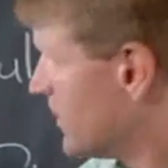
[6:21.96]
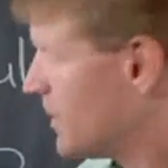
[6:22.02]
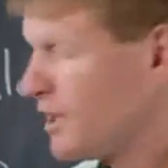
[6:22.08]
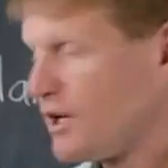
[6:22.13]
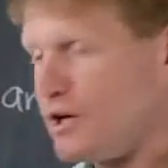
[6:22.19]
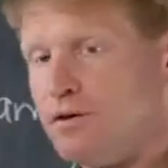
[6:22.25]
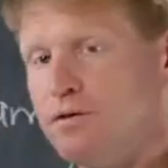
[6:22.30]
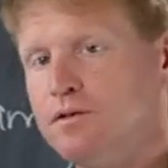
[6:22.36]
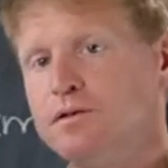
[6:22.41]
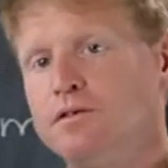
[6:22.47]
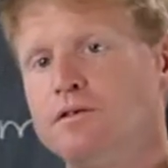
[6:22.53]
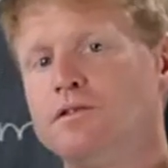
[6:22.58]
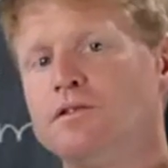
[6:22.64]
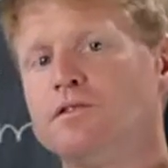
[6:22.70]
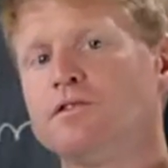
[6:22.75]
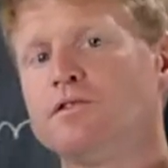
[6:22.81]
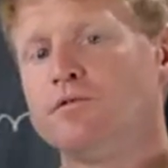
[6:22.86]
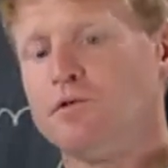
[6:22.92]
know,
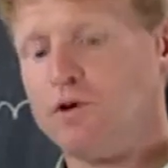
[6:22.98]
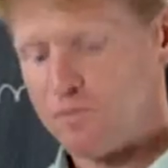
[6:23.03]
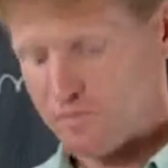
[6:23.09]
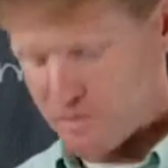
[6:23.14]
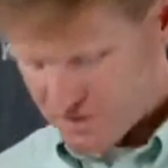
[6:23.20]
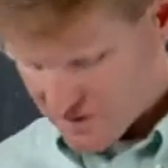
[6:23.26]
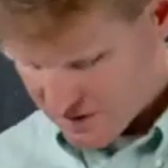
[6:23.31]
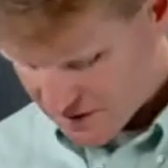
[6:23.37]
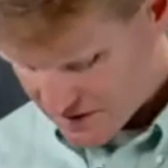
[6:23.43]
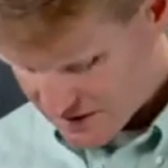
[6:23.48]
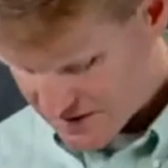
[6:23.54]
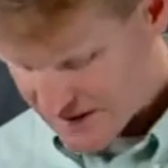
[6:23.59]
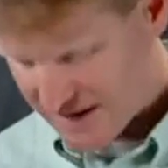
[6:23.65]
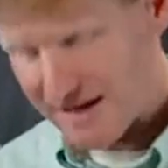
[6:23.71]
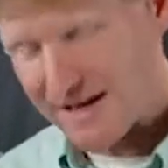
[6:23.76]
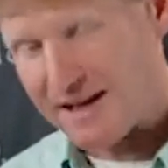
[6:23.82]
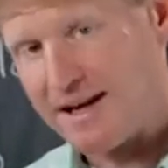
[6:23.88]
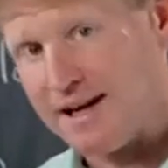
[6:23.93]
the Romans could
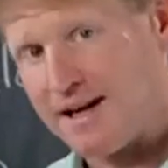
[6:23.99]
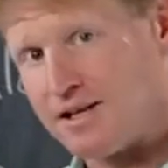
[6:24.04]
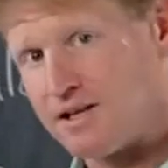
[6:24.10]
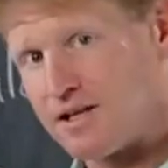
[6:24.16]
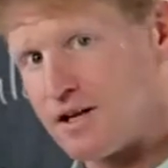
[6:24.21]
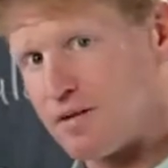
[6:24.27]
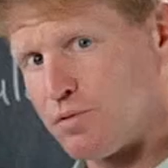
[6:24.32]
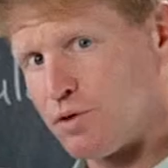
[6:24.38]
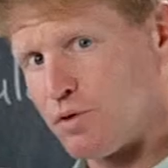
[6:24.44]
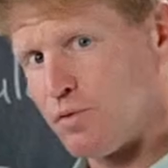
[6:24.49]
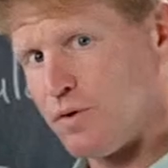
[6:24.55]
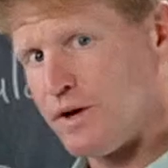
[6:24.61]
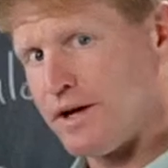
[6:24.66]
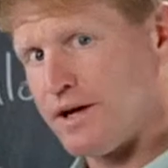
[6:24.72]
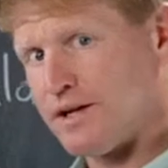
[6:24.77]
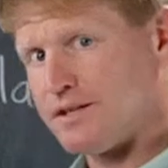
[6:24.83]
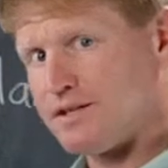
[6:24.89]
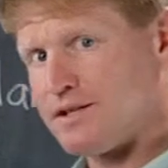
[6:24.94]
say and a couple of
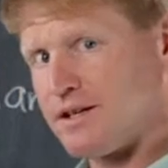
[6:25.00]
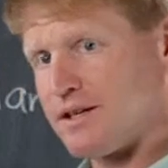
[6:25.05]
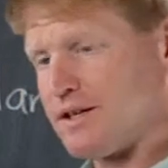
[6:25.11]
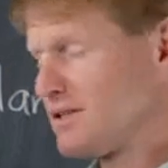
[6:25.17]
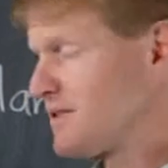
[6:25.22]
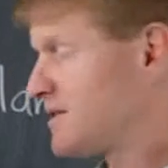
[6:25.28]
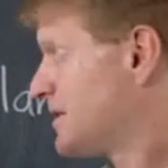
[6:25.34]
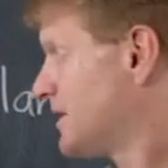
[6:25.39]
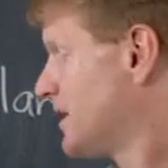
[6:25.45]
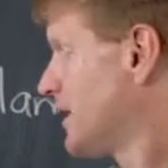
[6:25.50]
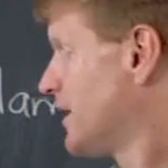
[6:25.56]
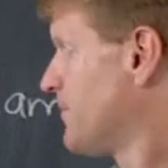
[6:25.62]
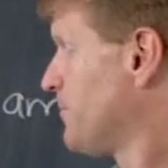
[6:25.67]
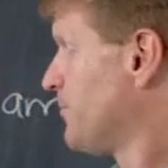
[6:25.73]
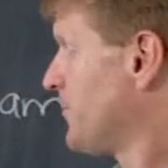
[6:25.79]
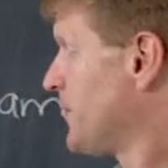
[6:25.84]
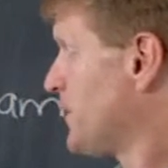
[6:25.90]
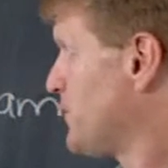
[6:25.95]
ways. They could say
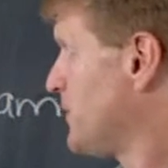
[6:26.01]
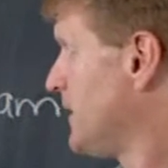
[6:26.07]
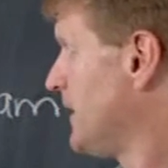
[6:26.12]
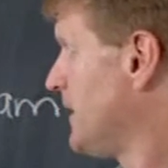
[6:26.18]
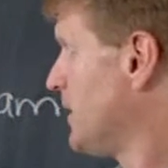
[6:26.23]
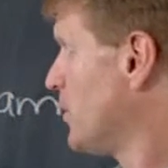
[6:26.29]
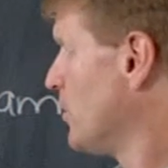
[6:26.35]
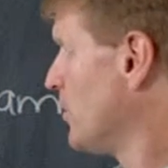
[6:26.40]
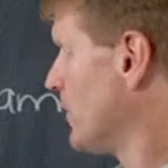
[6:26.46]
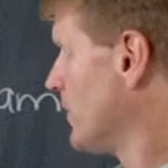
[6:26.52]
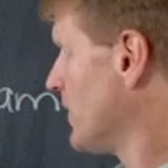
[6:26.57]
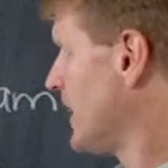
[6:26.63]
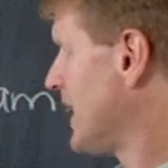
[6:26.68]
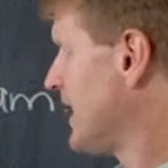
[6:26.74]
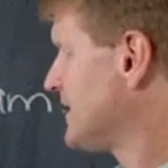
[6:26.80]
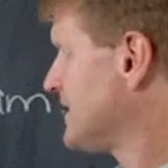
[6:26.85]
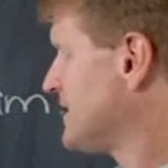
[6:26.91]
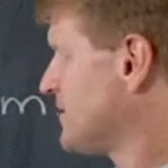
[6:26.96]
filio
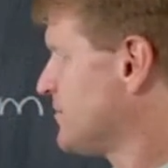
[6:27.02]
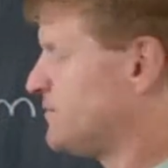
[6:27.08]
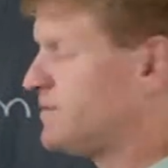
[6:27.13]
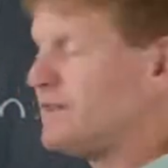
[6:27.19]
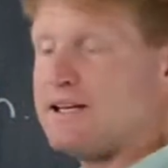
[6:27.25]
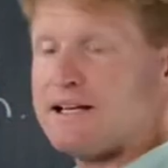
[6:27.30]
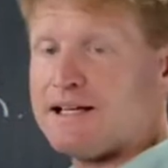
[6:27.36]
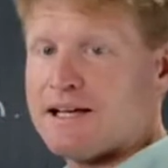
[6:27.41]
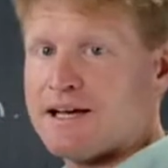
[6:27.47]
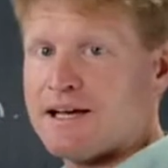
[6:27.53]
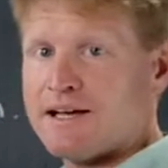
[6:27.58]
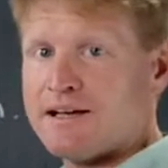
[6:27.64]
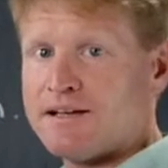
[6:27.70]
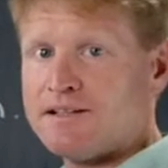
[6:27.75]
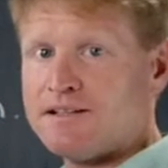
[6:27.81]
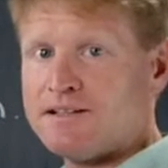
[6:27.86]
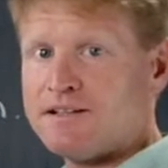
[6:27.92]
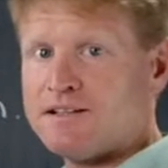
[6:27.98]
et
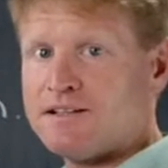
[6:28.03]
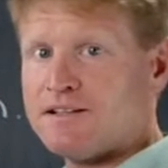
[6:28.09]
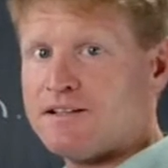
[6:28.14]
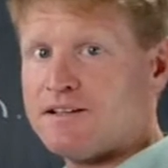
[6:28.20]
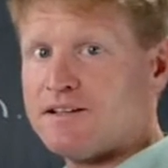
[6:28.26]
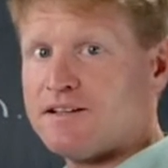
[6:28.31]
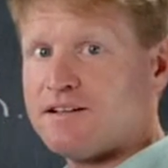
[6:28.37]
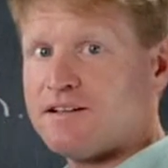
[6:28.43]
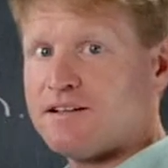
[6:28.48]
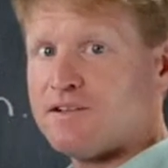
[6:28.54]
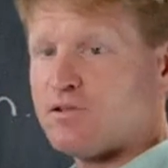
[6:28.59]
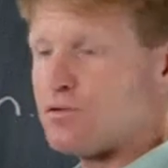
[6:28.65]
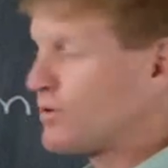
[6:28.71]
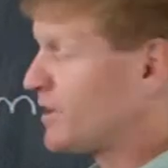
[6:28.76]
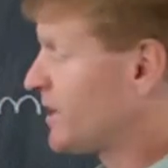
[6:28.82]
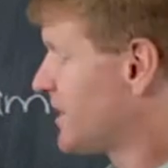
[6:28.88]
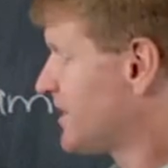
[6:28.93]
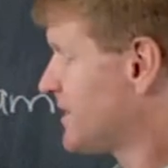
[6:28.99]
filiae,
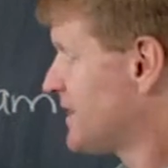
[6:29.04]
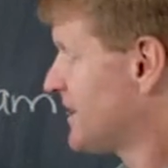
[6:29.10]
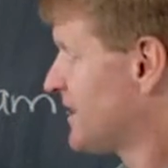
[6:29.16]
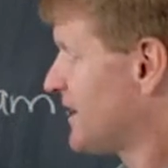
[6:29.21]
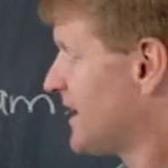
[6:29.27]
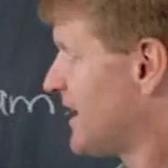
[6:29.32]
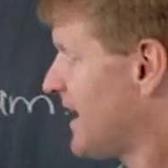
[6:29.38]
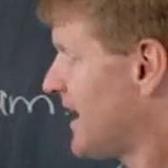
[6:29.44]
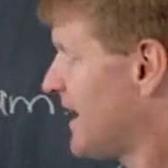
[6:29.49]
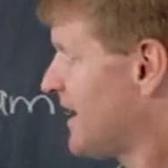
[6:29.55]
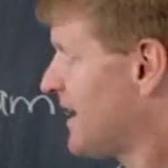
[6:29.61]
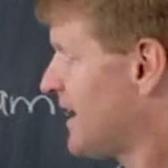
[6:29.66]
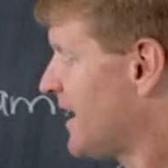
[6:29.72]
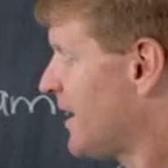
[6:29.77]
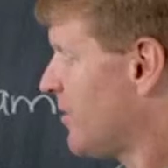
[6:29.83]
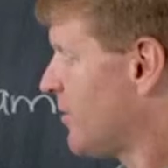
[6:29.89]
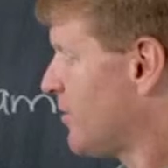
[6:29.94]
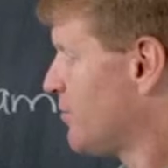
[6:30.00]
or they could take the et
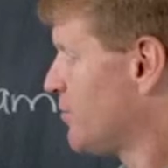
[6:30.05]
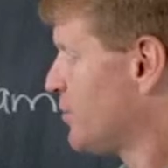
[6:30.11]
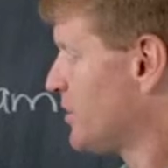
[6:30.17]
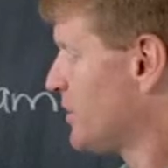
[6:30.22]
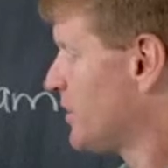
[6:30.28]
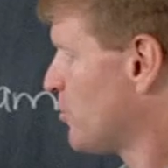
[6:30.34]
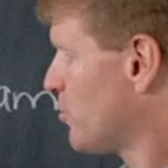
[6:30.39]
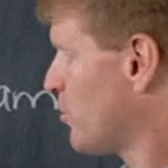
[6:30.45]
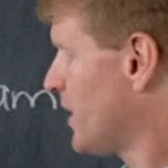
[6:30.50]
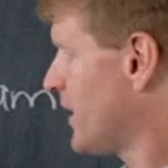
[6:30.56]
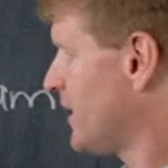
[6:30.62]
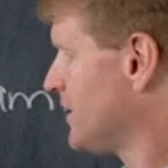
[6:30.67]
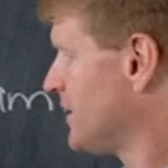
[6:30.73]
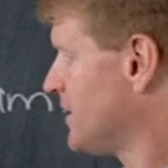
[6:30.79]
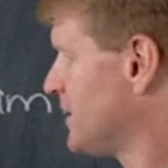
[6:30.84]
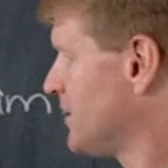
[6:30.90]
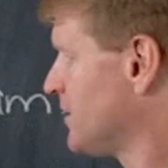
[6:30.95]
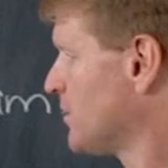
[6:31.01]
out and put the que
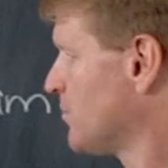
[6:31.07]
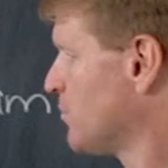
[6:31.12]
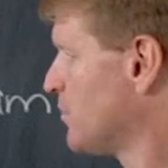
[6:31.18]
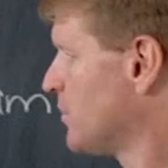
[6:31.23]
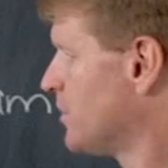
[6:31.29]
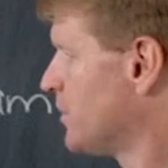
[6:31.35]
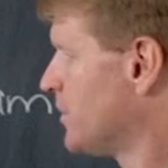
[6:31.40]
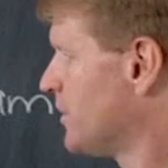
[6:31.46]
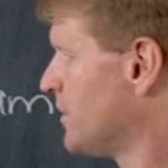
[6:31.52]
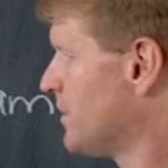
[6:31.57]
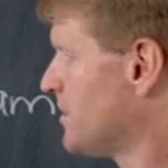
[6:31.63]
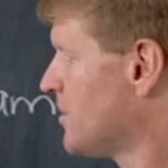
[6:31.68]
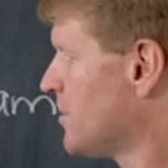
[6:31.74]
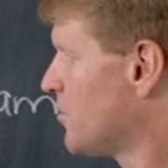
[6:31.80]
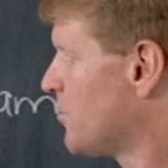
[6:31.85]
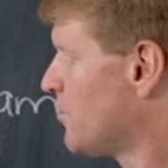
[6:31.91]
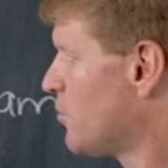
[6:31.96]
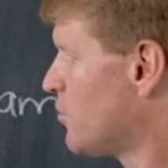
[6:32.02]
at the end of the word,
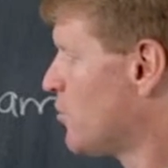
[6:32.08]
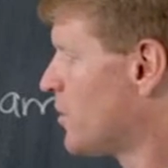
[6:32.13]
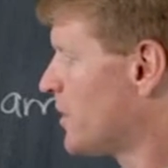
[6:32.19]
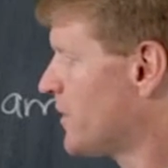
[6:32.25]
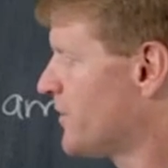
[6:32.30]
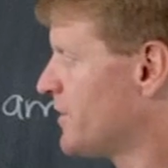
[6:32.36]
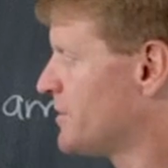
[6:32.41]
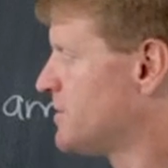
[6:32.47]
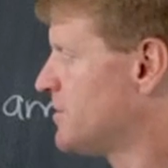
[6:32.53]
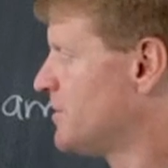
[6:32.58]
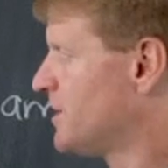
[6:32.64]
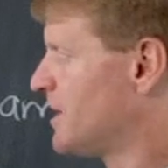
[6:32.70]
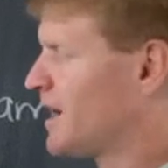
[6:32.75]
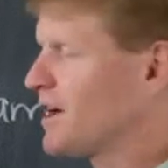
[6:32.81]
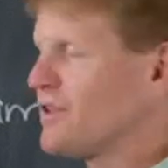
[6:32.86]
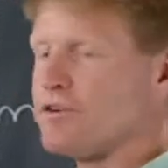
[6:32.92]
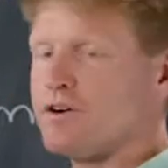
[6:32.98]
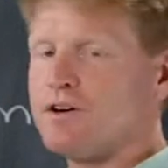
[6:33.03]
run the two
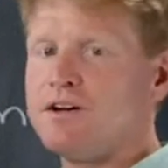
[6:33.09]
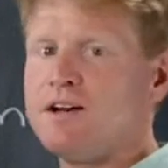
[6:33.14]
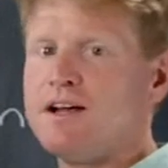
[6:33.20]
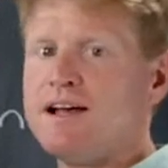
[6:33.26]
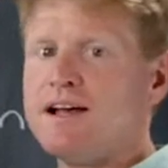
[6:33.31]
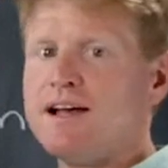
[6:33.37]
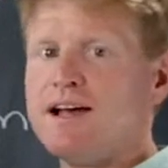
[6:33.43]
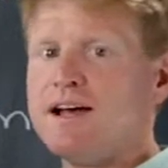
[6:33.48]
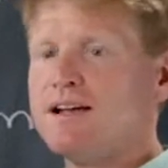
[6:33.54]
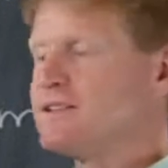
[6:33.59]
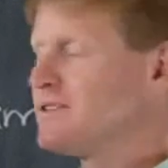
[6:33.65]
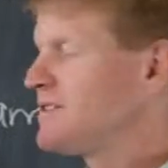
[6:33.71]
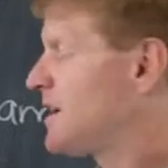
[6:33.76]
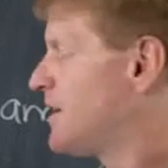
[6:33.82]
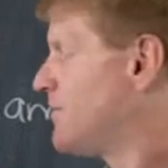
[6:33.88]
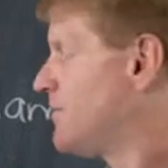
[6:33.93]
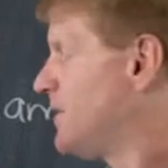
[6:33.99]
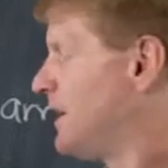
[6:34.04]
together, and
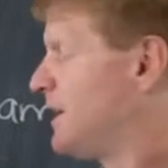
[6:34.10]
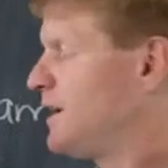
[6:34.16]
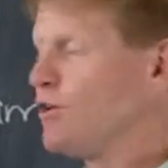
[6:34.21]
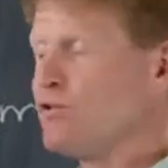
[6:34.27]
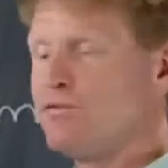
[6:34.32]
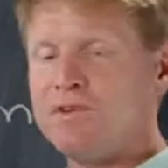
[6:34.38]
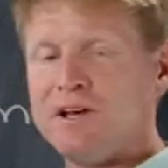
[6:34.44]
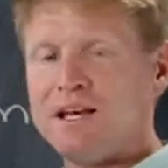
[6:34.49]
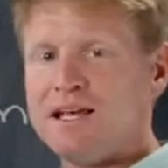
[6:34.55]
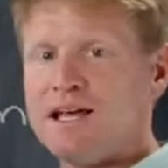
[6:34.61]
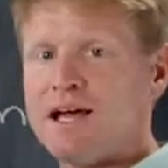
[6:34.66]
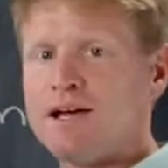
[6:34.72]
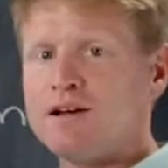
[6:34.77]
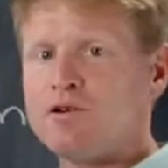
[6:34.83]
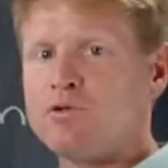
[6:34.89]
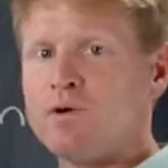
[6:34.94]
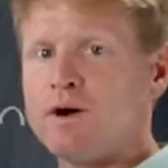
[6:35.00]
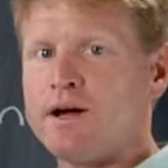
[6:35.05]
say filio
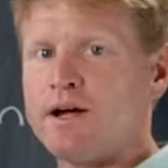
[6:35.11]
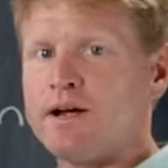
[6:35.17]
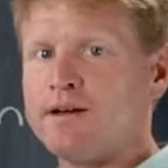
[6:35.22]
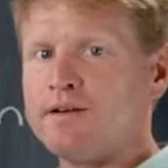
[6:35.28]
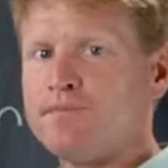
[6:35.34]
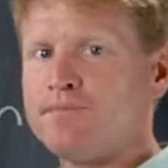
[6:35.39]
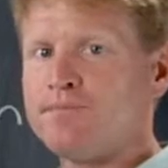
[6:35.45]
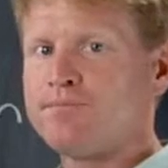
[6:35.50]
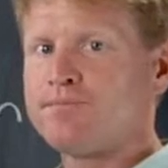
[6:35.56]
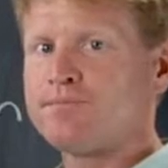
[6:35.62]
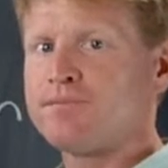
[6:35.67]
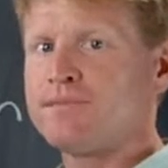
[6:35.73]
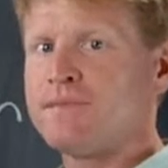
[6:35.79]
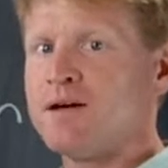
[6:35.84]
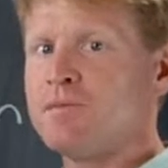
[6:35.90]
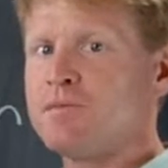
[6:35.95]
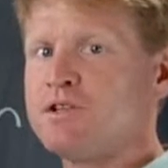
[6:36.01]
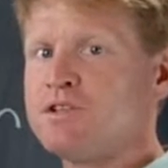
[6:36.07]
filieque.
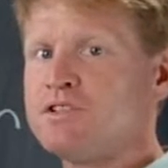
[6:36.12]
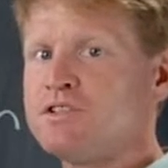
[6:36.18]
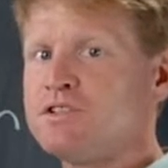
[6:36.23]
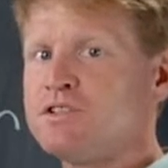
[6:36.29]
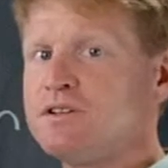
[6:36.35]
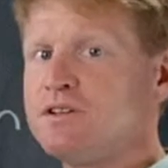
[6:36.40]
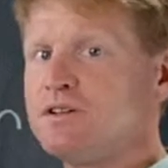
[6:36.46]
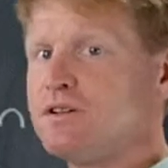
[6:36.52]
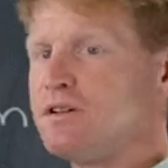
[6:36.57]
And that means